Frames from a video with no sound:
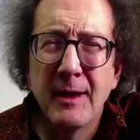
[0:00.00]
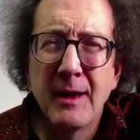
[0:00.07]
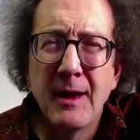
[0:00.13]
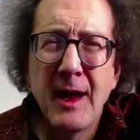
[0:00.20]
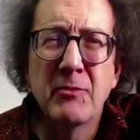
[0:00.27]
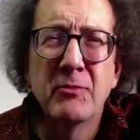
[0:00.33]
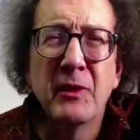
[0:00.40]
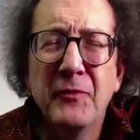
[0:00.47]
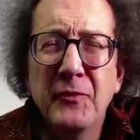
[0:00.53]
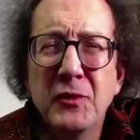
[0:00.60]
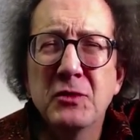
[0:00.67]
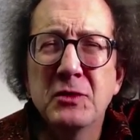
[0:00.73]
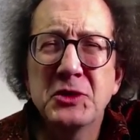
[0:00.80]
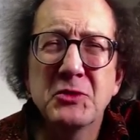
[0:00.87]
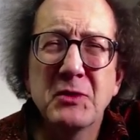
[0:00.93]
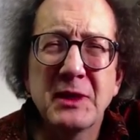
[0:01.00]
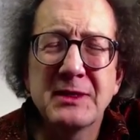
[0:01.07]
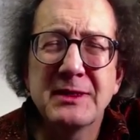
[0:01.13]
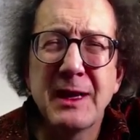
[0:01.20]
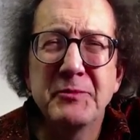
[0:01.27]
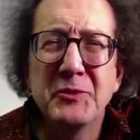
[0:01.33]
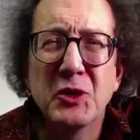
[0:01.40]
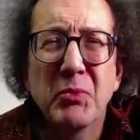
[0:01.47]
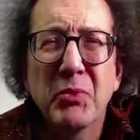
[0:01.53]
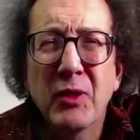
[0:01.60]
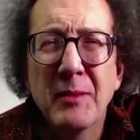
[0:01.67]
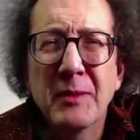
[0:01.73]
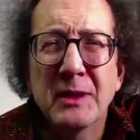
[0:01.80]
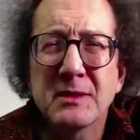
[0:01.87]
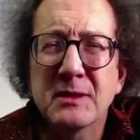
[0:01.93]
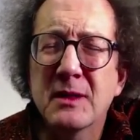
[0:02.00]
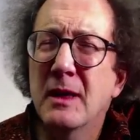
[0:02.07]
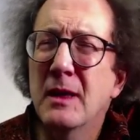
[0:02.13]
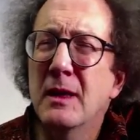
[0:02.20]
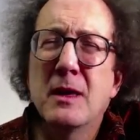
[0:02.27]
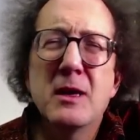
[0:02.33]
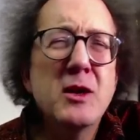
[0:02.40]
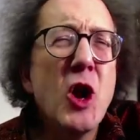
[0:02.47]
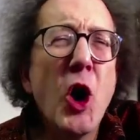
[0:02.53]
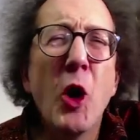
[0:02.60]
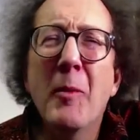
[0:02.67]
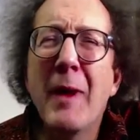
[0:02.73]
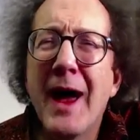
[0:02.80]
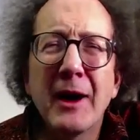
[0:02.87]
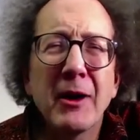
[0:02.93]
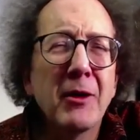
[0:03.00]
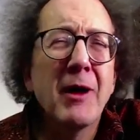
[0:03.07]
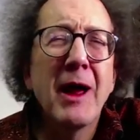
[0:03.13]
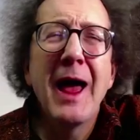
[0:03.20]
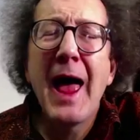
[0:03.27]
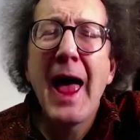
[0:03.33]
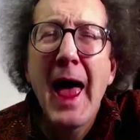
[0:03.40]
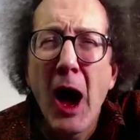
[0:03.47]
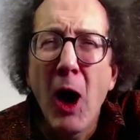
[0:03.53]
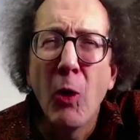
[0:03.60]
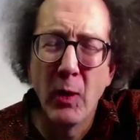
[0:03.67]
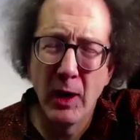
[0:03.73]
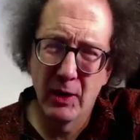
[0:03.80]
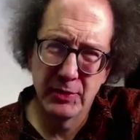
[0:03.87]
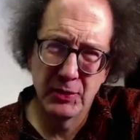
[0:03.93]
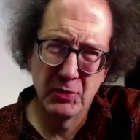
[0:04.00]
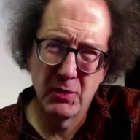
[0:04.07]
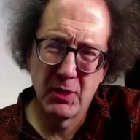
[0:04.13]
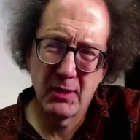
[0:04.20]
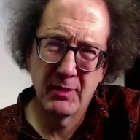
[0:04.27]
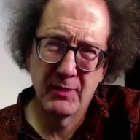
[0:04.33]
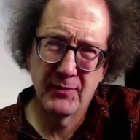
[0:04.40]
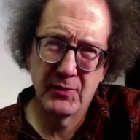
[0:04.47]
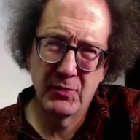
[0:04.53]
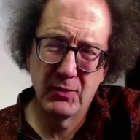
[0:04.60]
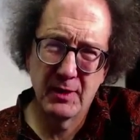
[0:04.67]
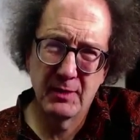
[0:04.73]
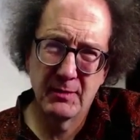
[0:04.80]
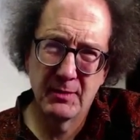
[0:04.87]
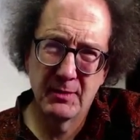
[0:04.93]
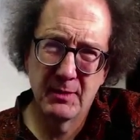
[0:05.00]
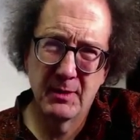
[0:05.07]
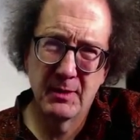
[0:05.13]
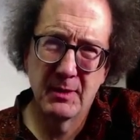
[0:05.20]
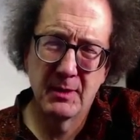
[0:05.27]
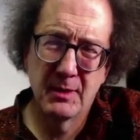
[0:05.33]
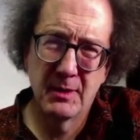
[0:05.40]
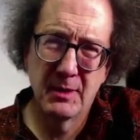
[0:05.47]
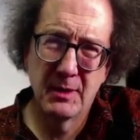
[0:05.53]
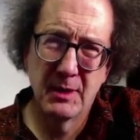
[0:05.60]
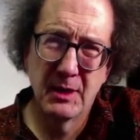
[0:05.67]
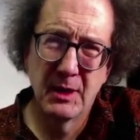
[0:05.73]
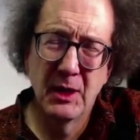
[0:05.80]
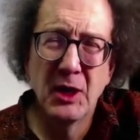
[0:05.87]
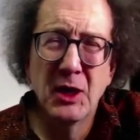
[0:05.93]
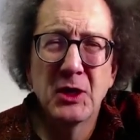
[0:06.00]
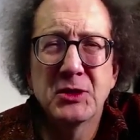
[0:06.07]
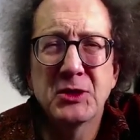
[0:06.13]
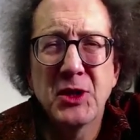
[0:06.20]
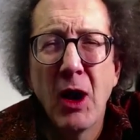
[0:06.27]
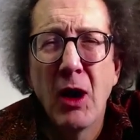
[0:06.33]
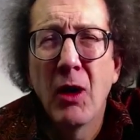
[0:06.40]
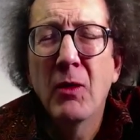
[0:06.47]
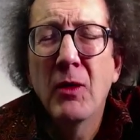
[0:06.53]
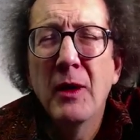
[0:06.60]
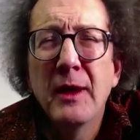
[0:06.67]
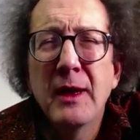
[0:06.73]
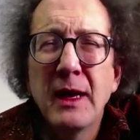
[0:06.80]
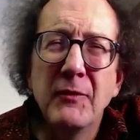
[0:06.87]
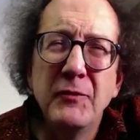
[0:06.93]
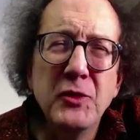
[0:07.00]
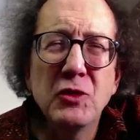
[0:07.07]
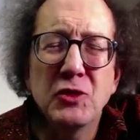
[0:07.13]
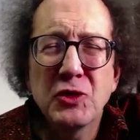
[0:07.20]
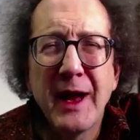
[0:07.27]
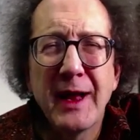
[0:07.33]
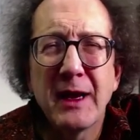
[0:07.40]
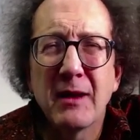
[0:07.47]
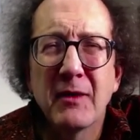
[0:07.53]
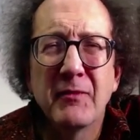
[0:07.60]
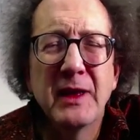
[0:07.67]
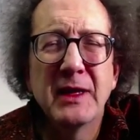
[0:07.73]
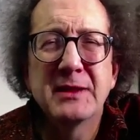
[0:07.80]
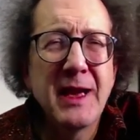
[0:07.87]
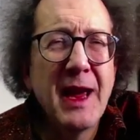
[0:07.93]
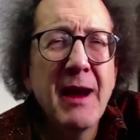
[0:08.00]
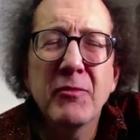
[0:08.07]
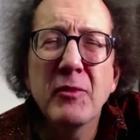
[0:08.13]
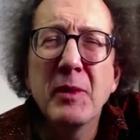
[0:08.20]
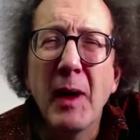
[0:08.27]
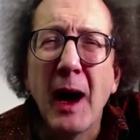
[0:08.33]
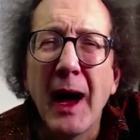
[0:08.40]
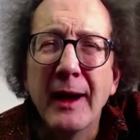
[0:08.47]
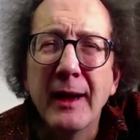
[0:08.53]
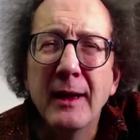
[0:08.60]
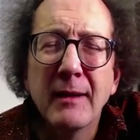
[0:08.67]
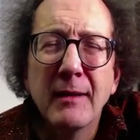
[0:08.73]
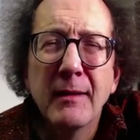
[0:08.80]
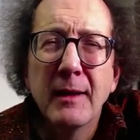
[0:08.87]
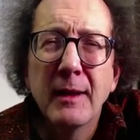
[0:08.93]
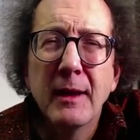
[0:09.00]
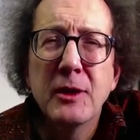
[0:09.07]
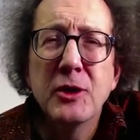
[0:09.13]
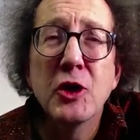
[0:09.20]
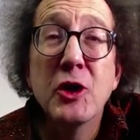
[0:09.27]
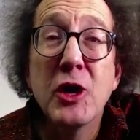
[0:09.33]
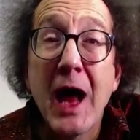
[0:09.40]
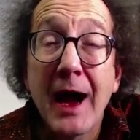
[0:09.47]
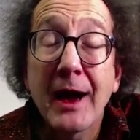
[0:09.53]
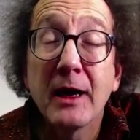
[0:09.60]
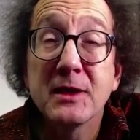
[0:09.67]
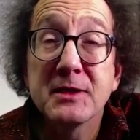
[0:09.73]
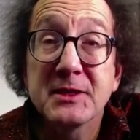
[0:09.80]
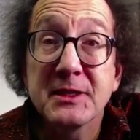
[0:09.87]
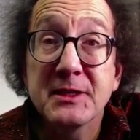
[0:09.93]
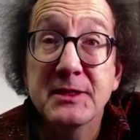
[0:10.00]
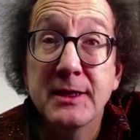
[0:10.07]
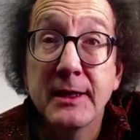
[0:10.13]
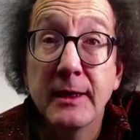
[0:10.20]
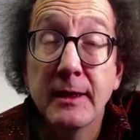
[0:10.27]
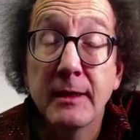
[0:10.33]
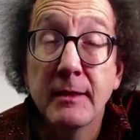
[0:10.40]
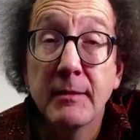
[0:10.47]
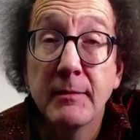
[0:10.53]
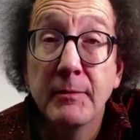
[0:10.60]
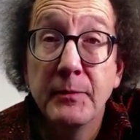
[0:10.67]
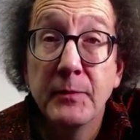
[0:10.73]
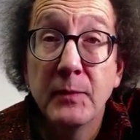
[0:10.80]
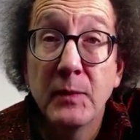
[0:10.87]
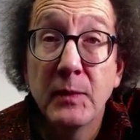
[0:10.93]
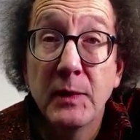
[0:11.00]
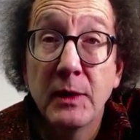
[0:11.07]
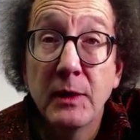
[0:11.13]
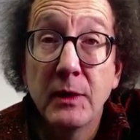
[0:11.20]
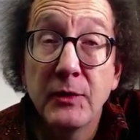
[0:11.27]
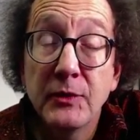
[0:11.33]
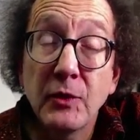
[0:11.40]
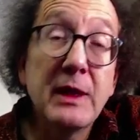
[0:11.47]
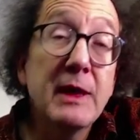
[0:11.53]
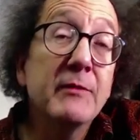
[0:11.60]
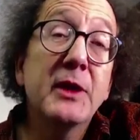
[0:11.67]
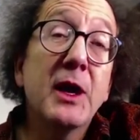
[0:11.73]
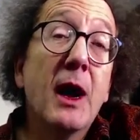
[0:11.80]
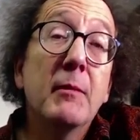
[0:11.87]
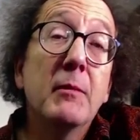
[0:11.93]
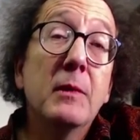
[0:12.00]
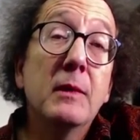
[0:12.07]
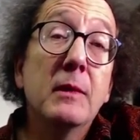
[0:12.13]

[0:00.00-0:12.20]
and refuse to accept your premise no matter how well you argue for it. So, if you try to convince everybody, you're not going to succeed. So give it up.